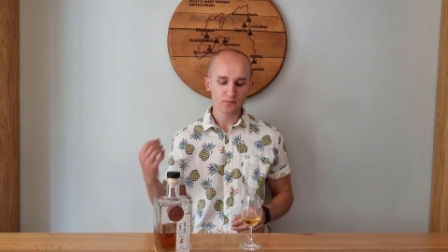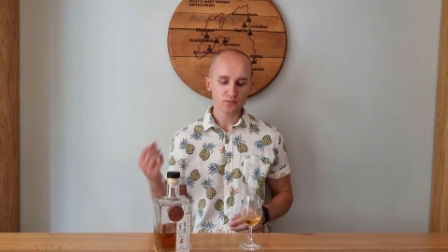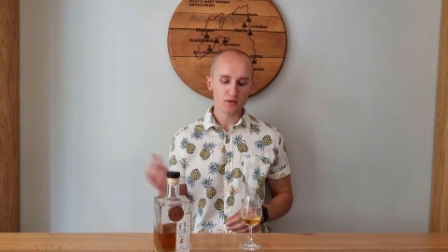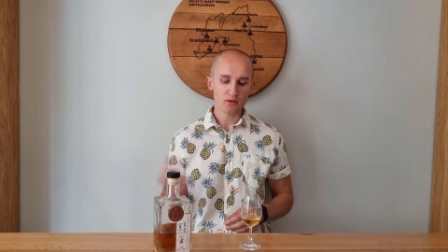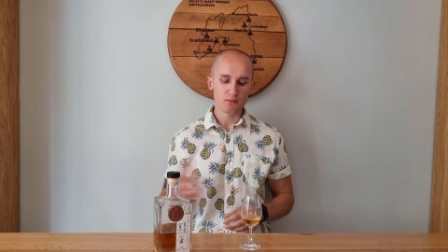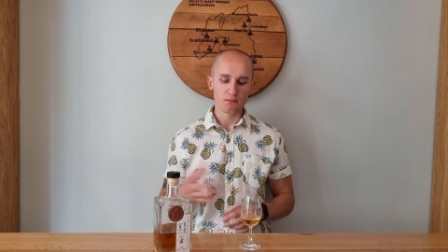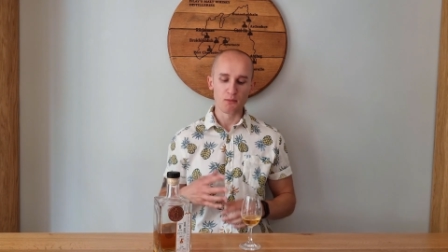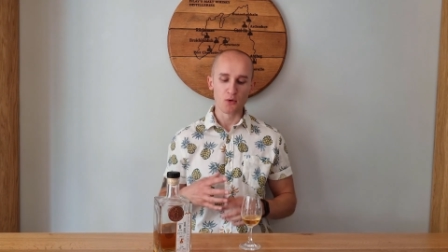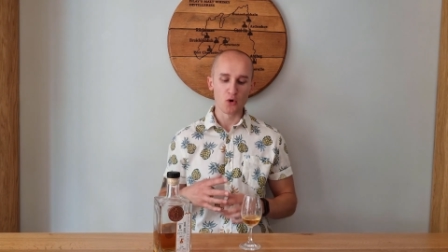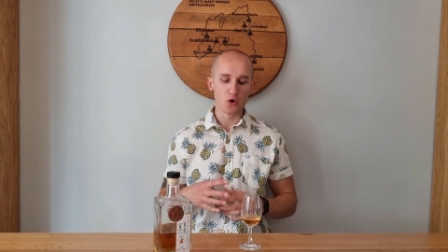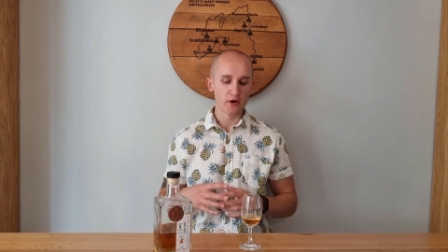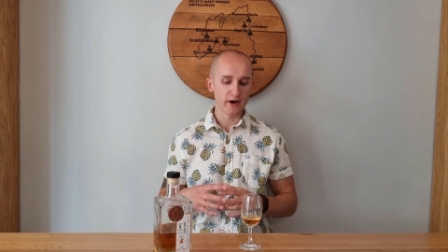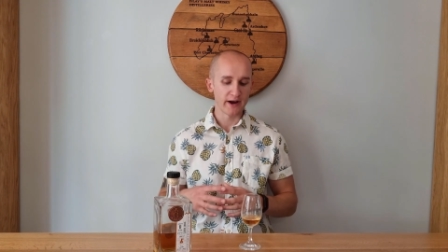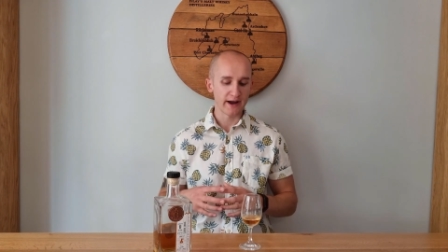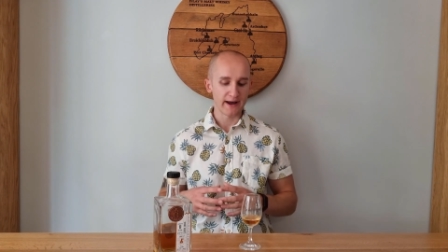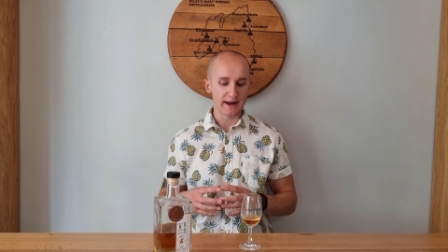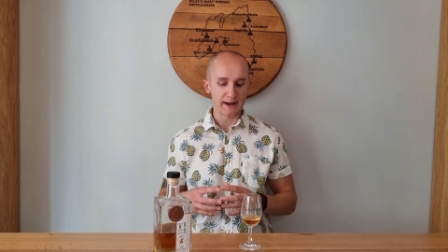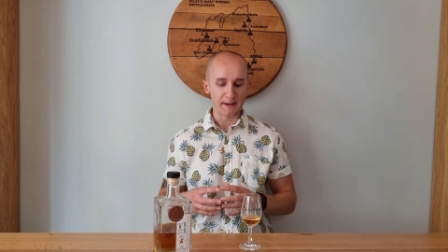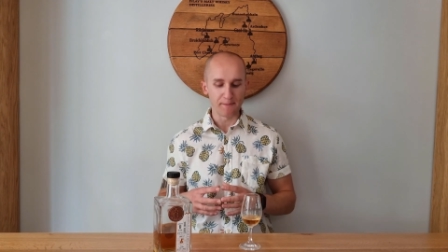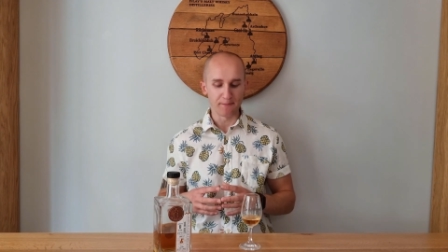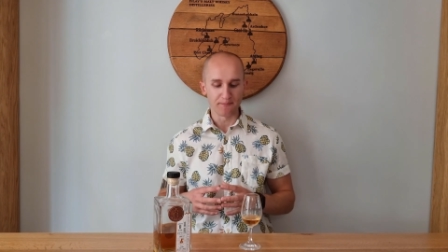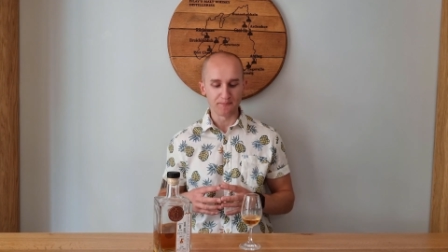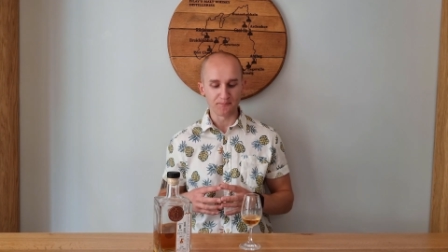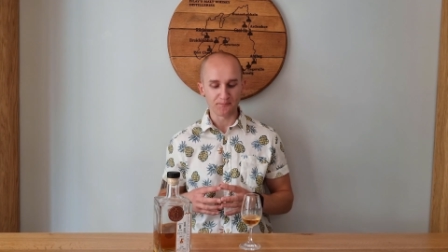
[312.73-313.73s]
more
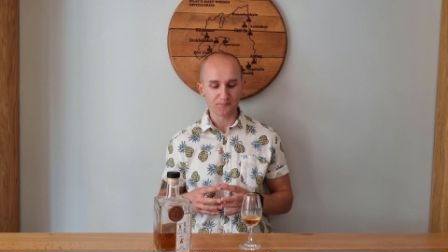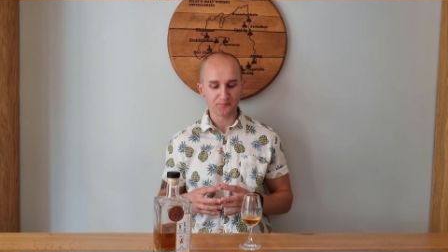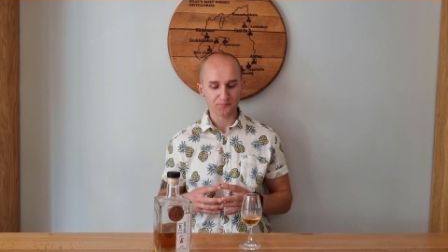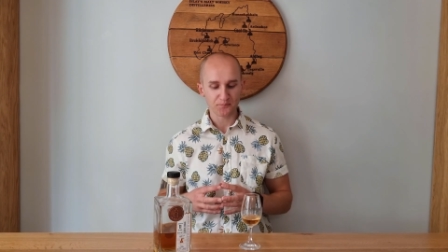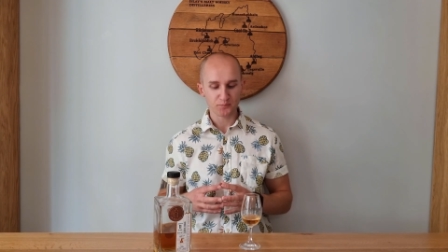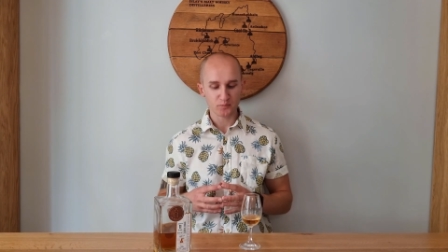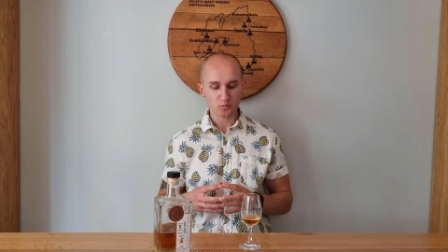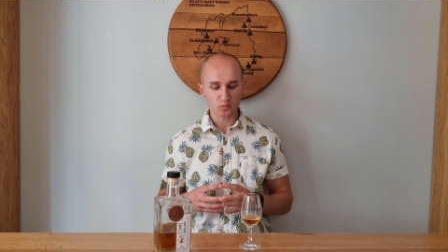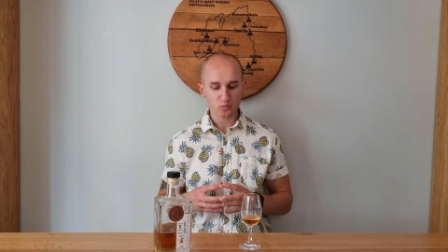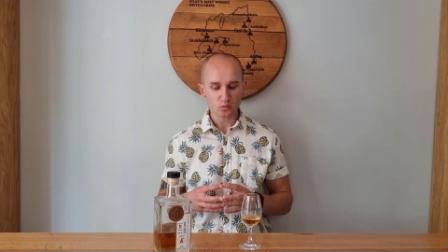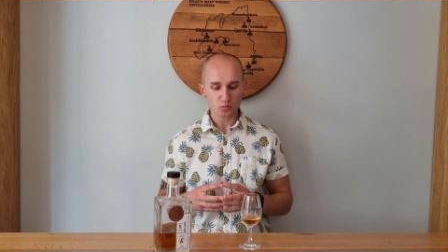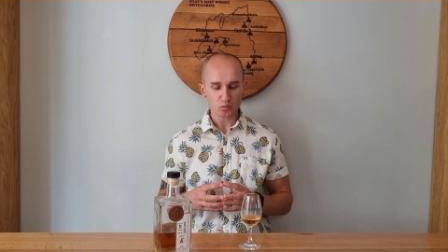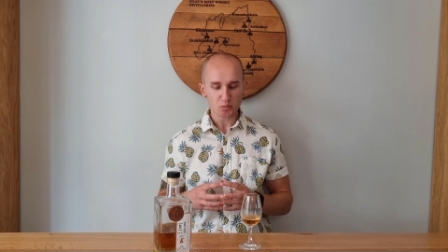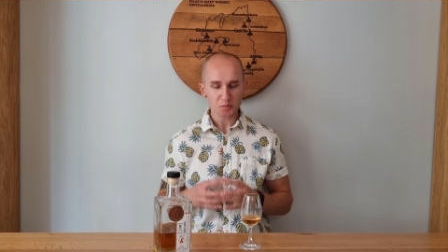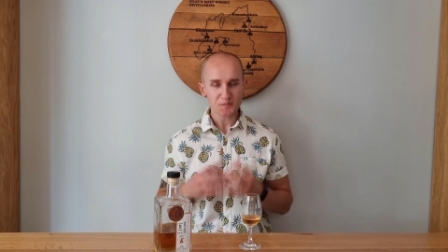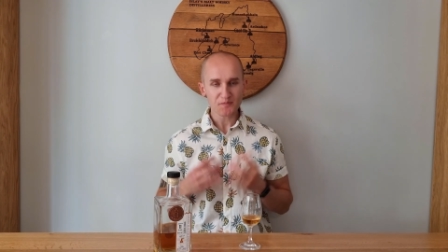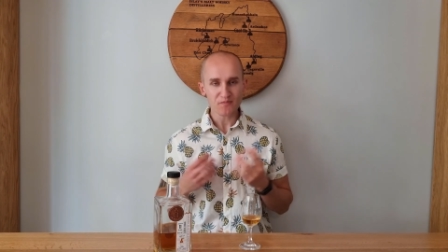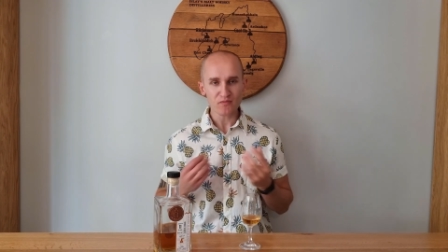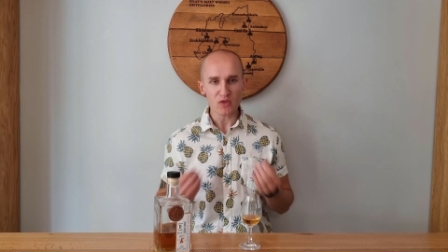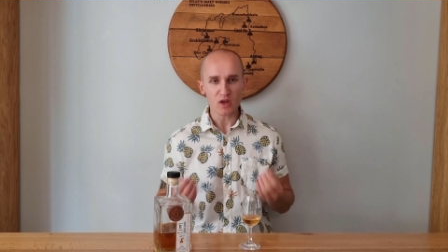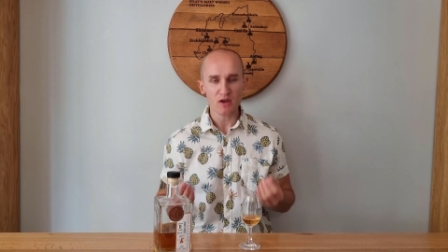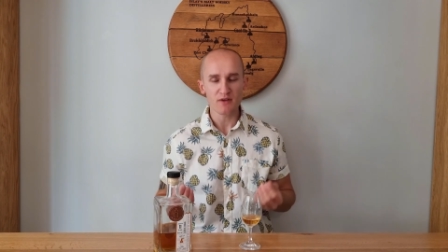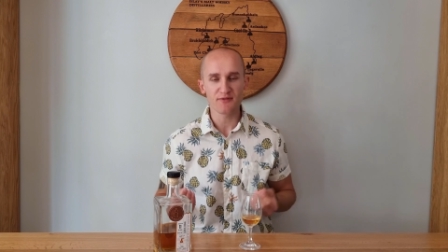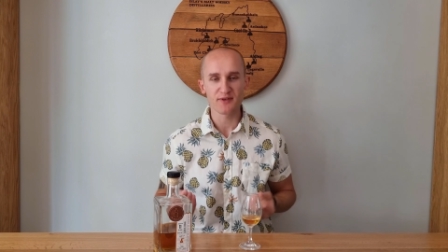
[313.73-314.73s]
um,
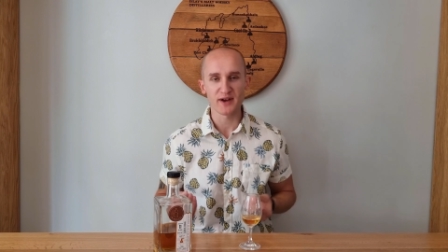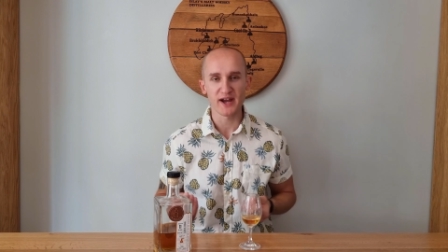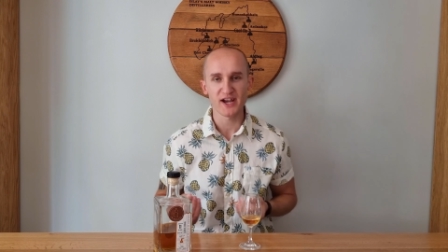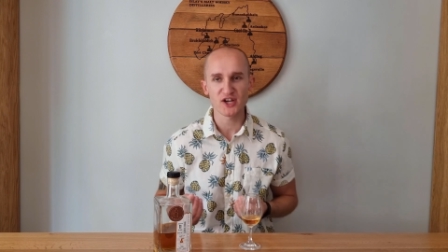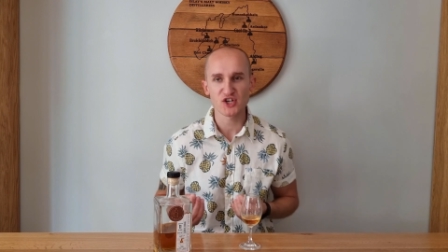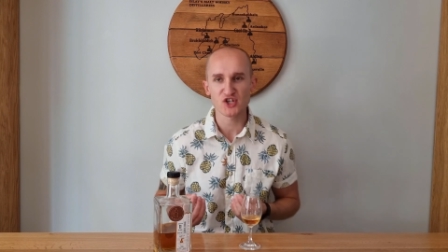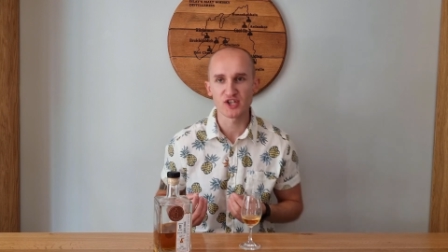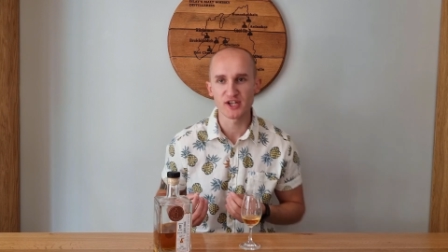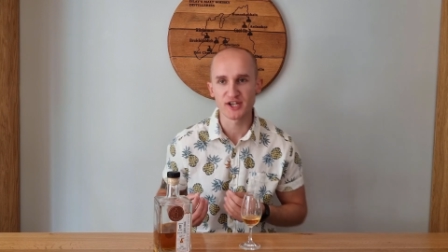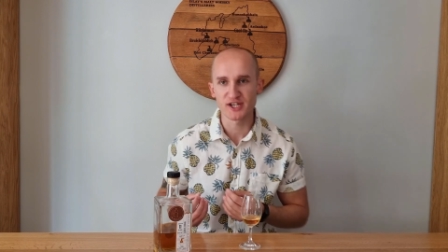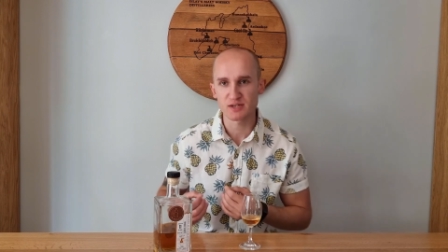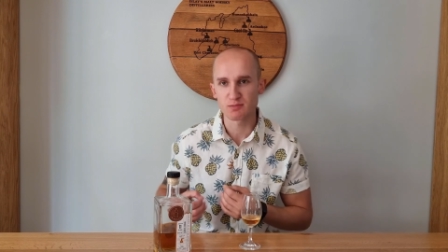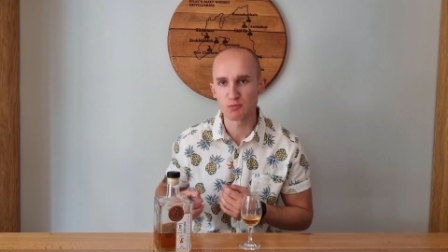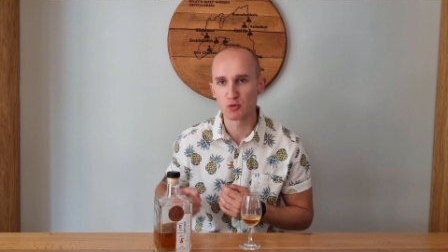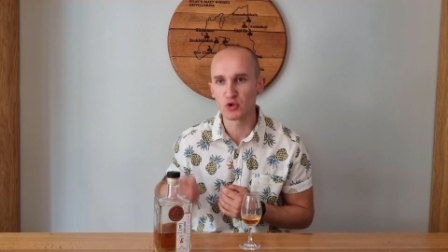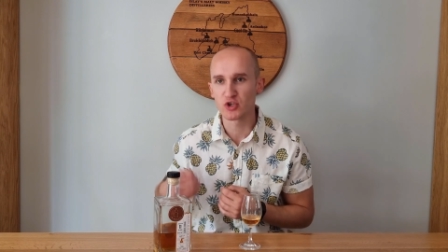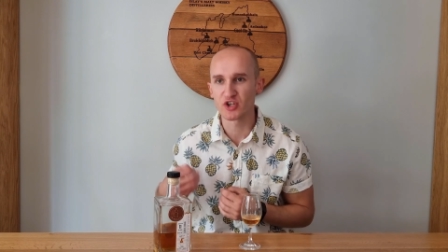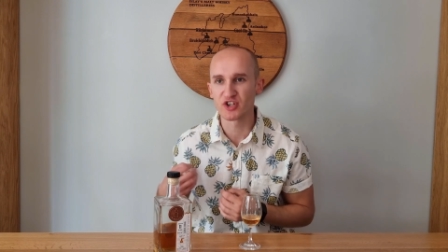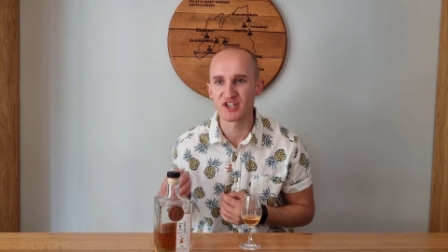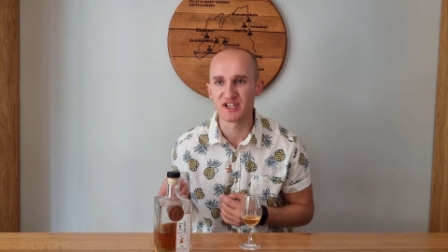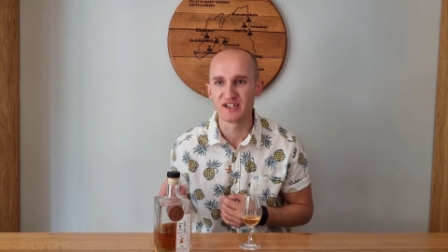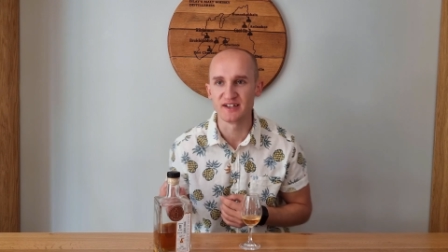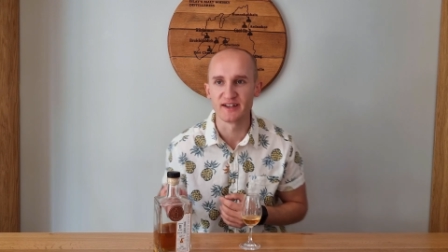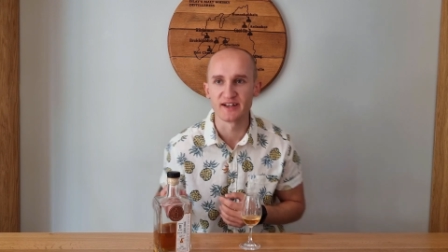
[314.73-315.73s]
freshness, more
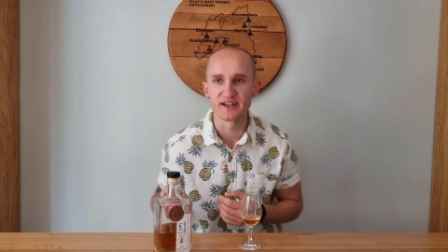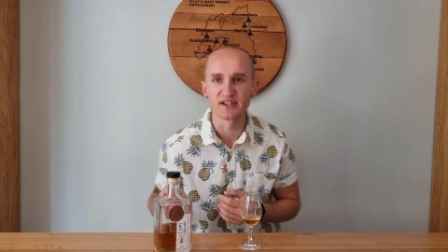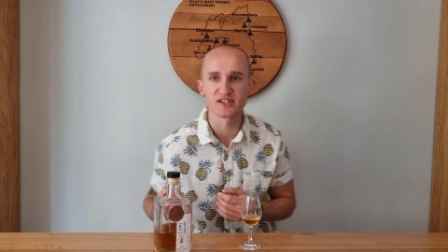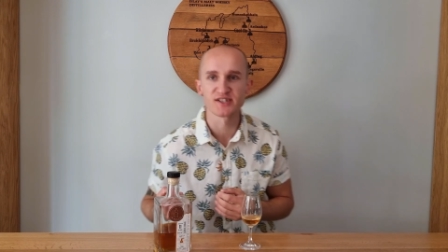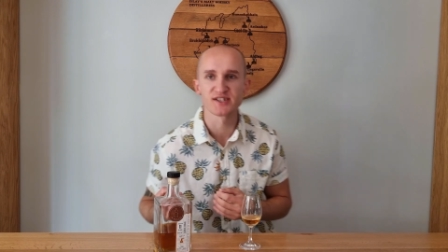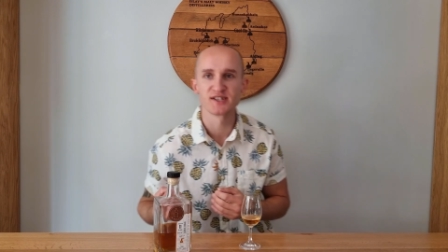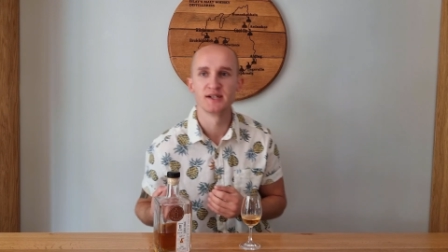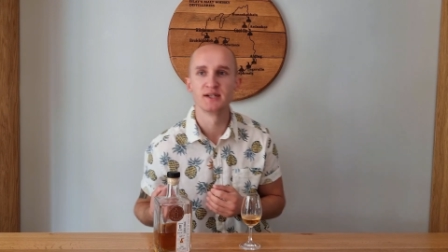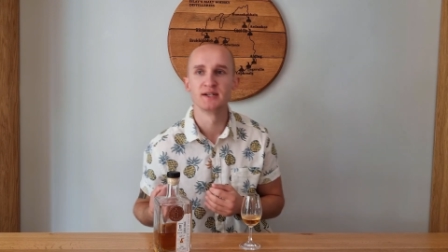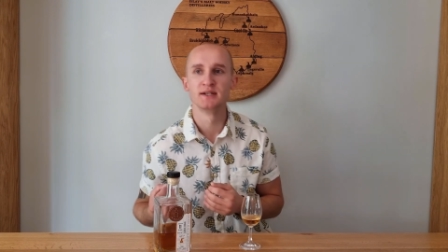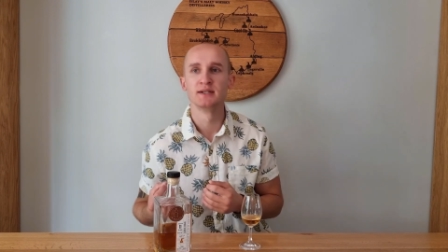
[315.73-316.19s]
greenness,